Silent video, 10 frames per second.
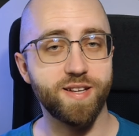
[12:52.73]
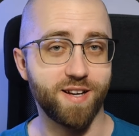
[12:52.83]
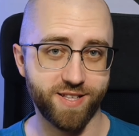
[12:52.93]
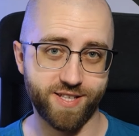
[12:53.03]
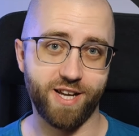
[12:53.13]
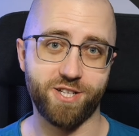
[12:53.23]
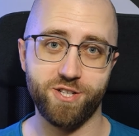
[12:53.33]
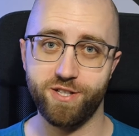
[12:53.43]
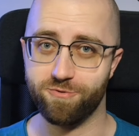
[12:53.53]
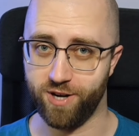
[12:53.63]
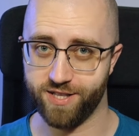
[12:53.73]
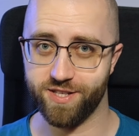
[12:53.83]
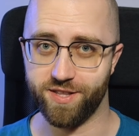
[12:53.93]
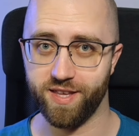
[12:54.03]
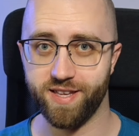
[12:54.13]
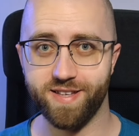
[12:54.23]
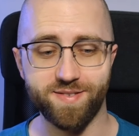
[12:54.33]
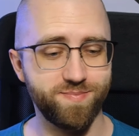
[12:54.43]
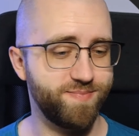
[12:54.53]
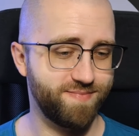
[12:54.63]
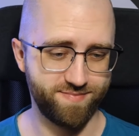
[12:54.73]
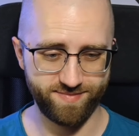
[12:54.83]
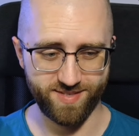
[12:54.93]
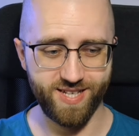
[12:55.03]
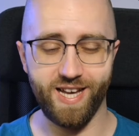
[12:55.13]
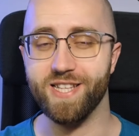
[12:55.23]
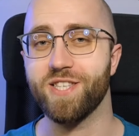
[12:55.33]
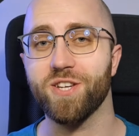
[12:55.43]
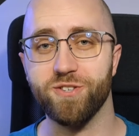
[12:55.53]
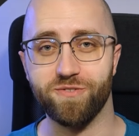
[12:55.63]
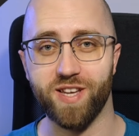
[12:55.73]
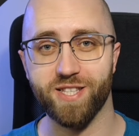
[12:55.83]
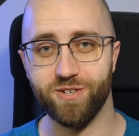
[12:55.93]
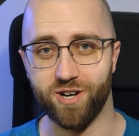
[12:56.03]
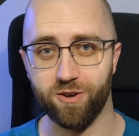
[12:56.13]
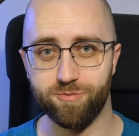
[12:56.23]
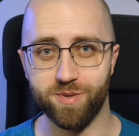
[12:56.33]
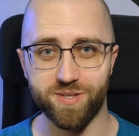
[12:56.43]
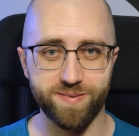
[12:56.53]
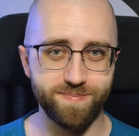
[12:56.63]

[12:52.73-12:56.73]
Let's actually run the thing. And here you've got your output.